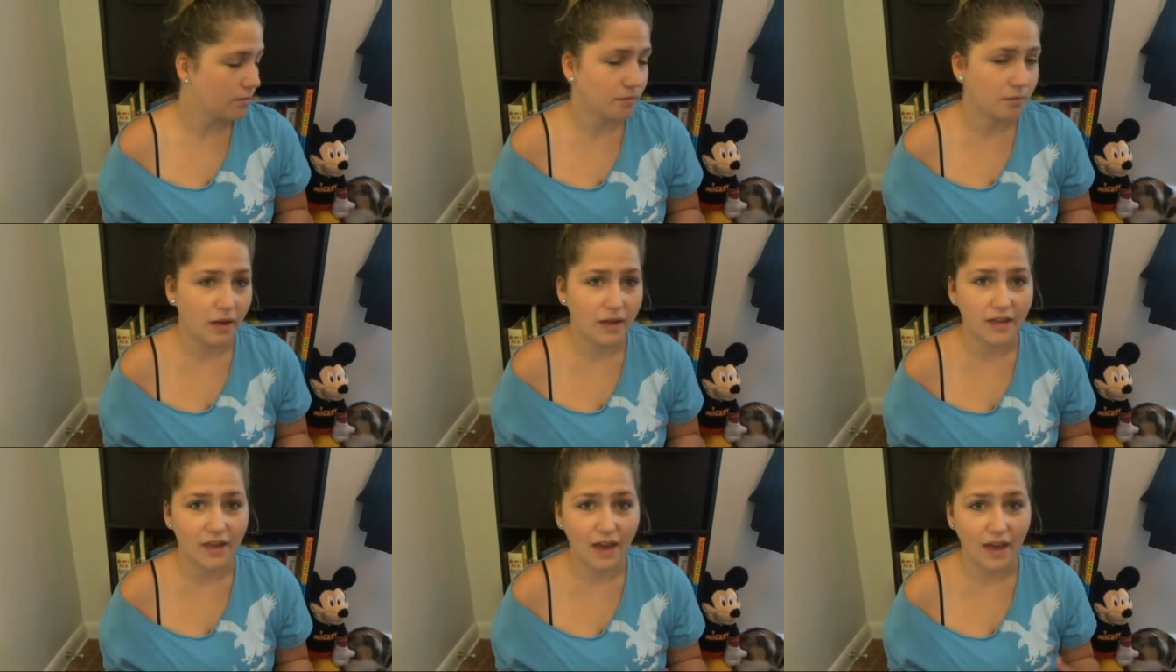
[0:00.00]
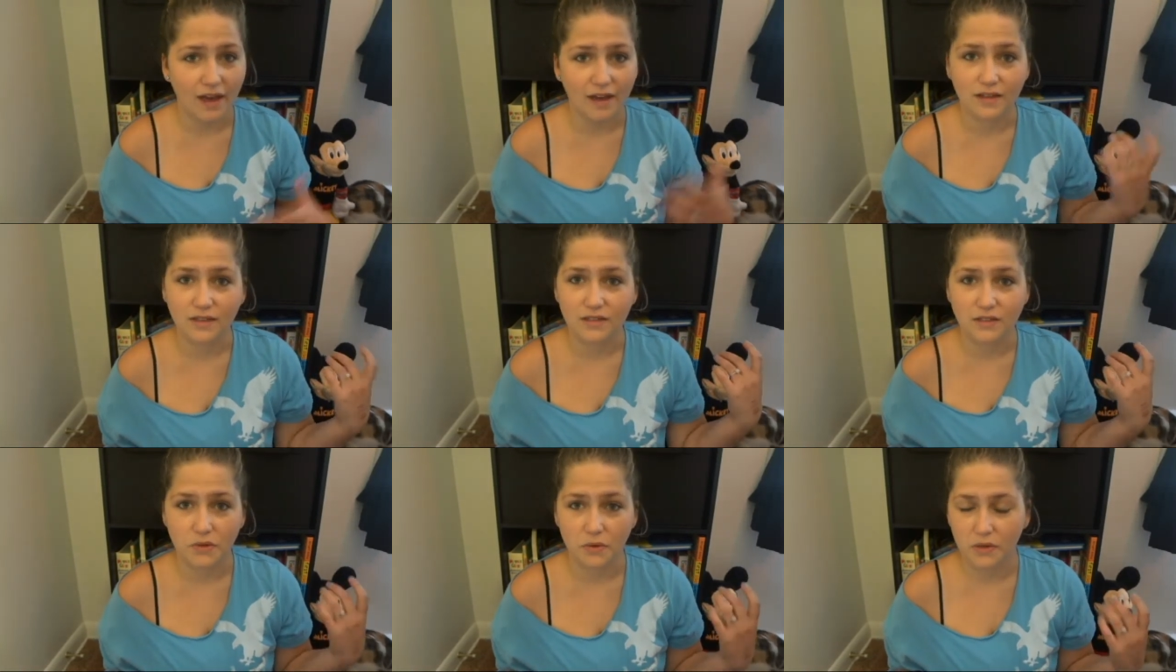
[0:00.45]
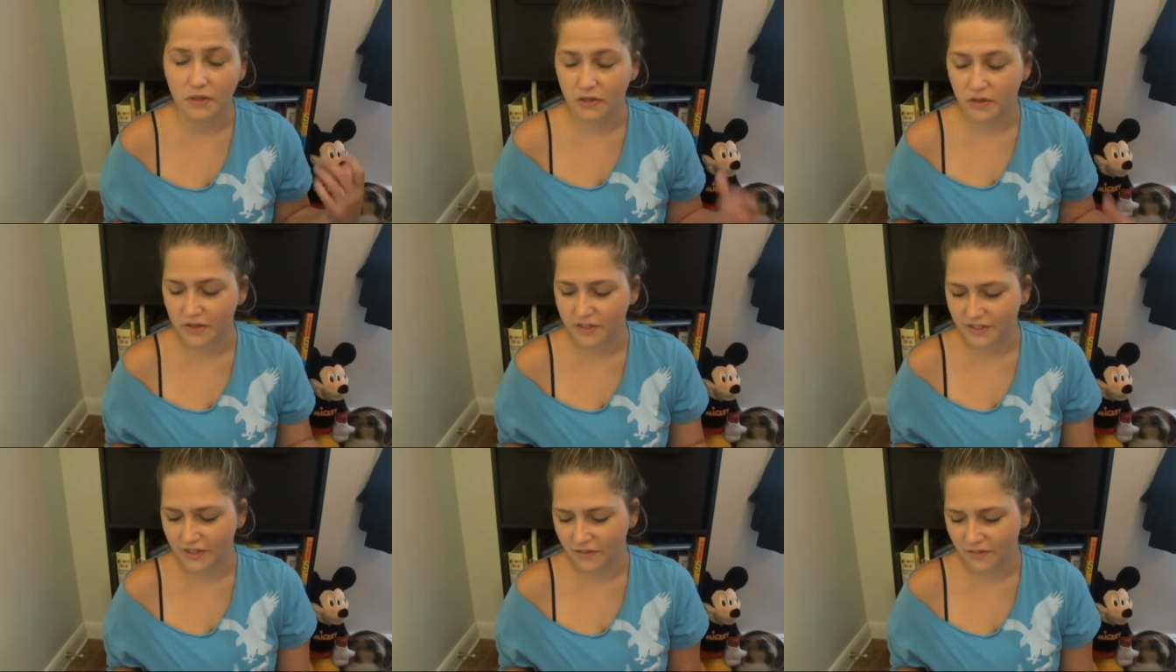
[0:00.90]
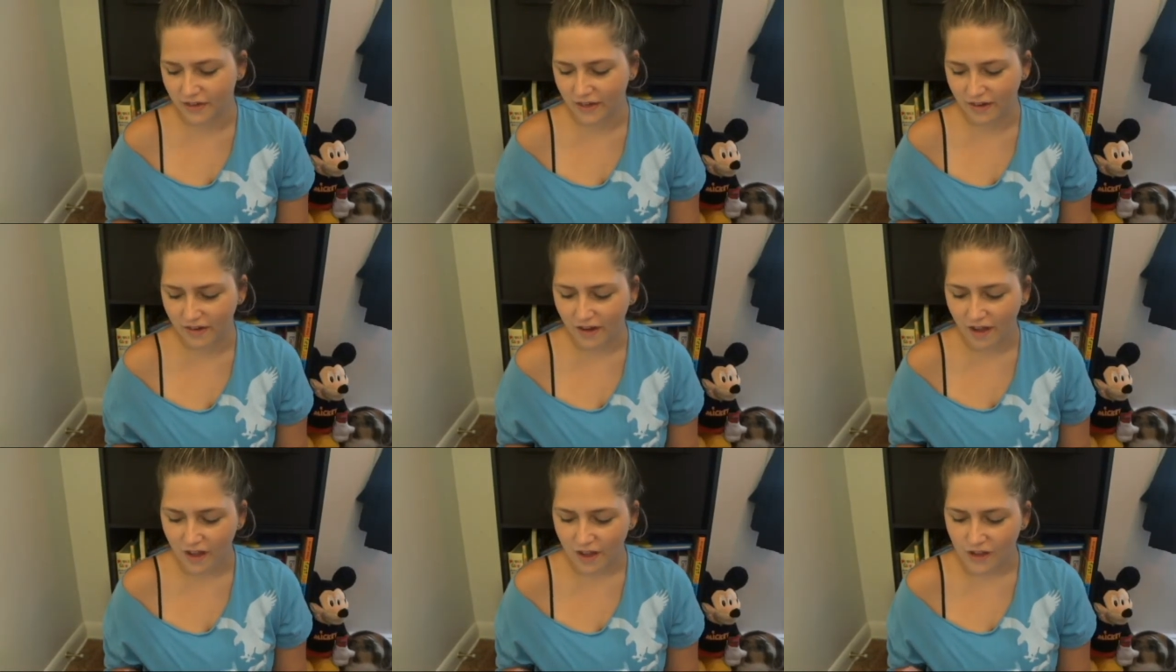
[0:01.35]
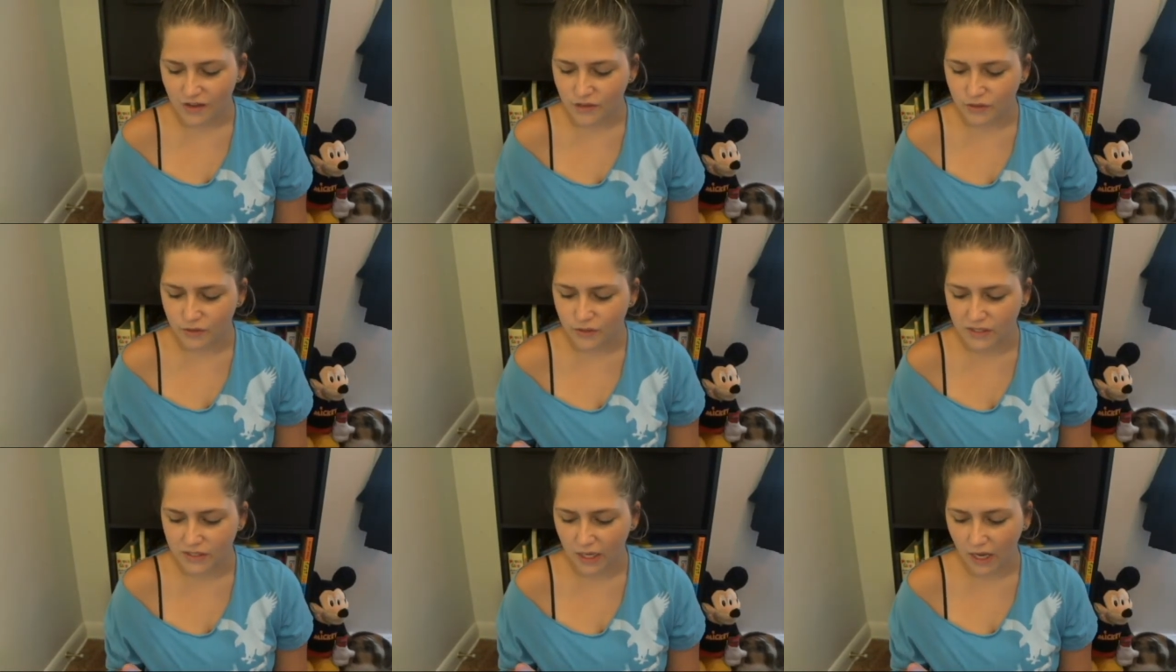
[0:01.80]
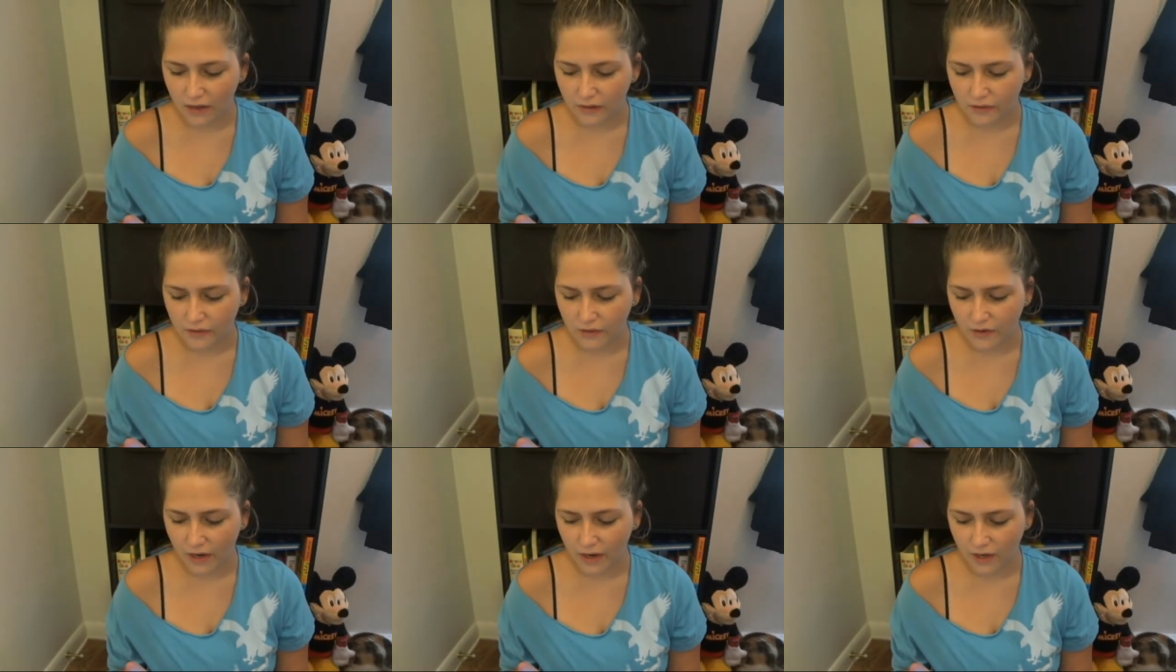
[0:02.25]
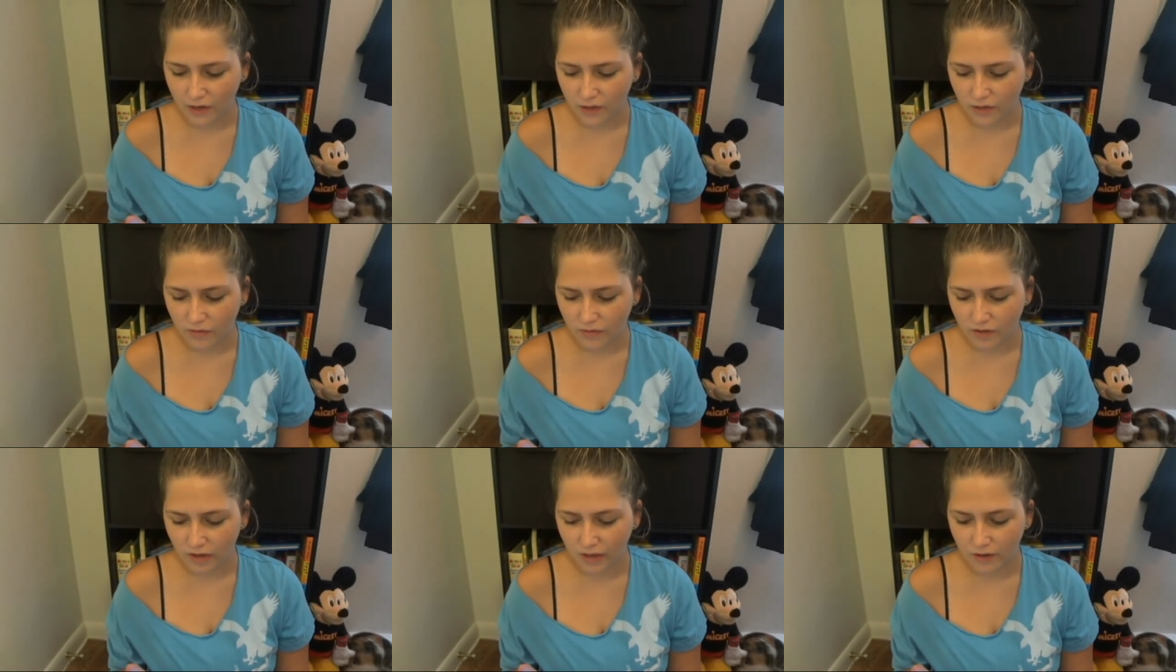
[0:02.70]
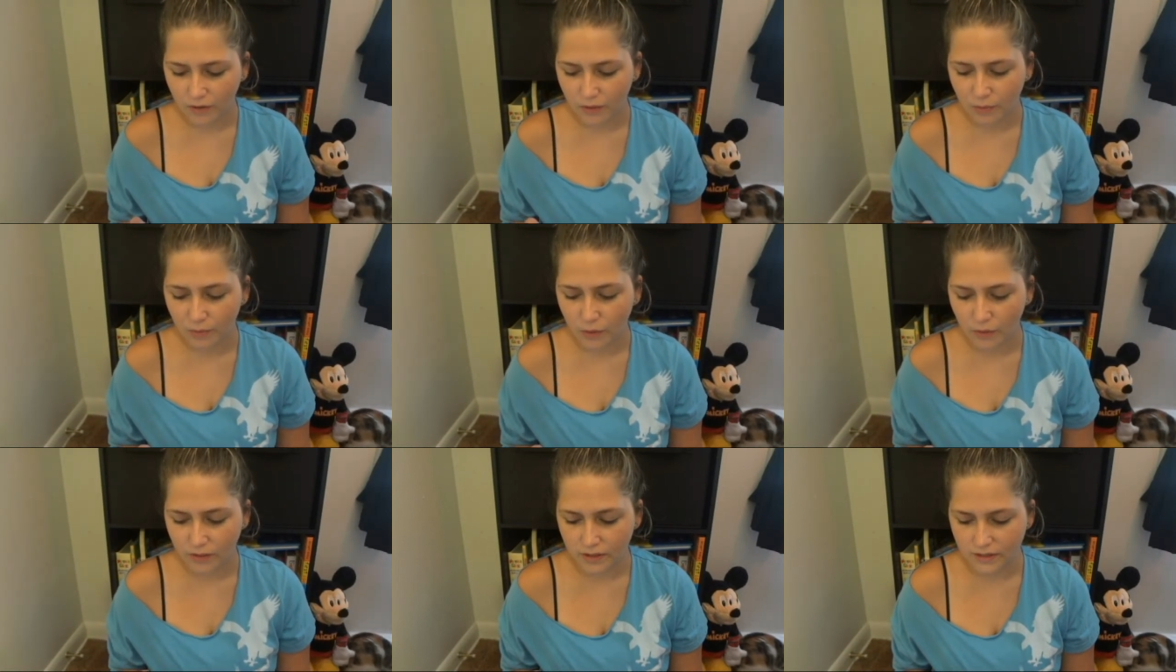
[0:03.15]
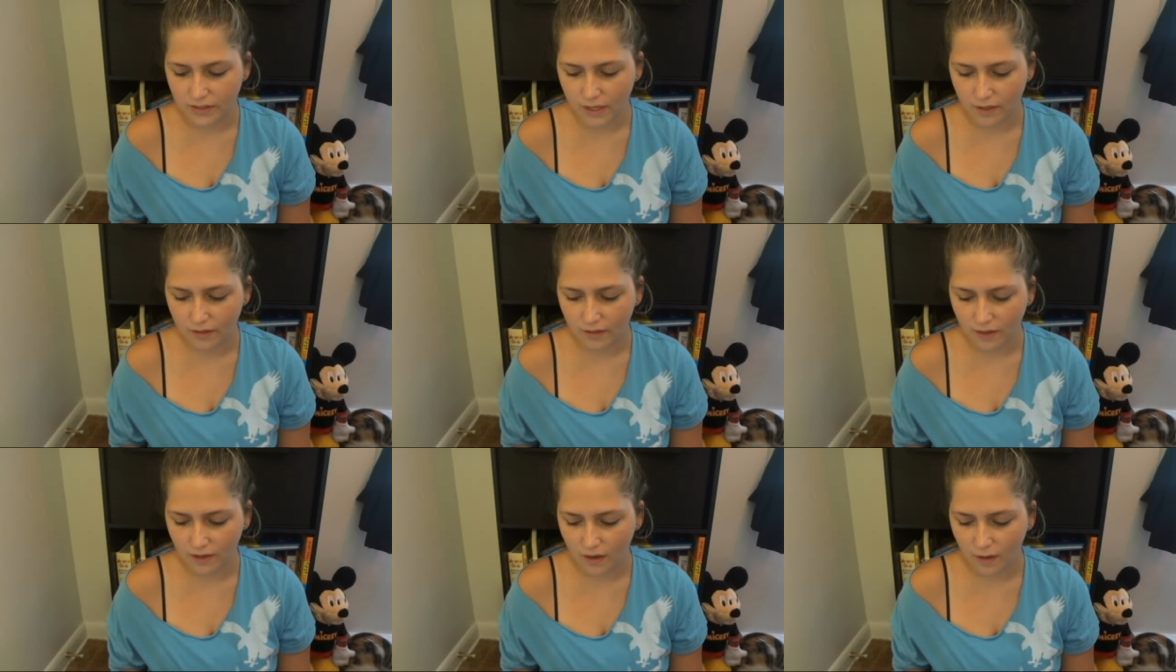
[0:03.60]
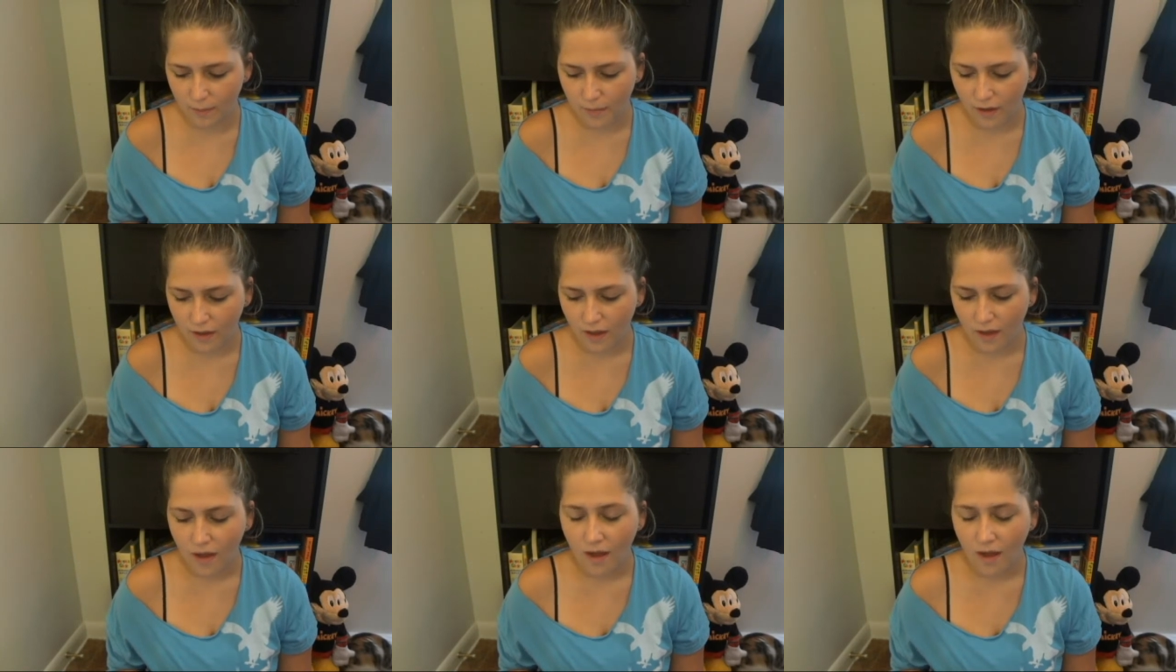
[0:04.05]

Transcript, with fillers: My cat is going crazy over here. Do you style your hair every day or ponytail it up?